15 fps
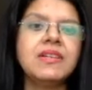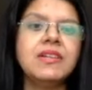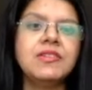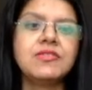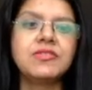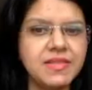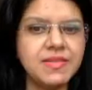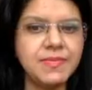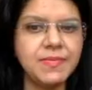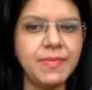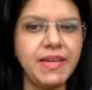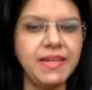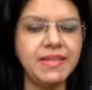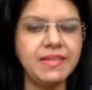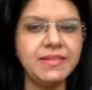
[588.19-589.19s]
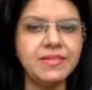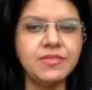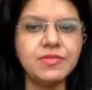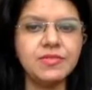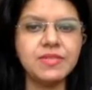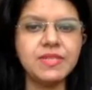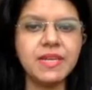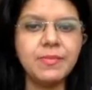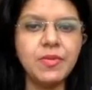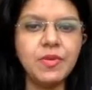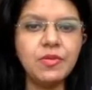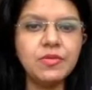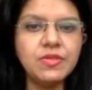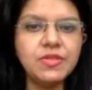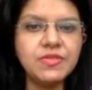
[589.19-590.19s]
So speed. So some
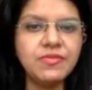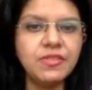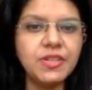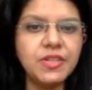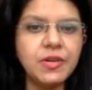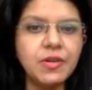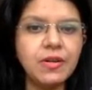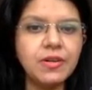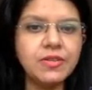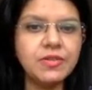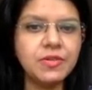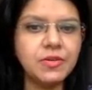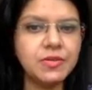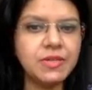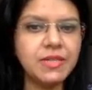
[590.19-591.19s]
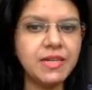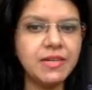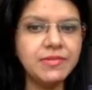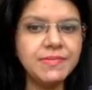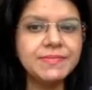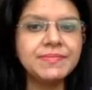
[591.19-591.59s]
notes for you all to note down.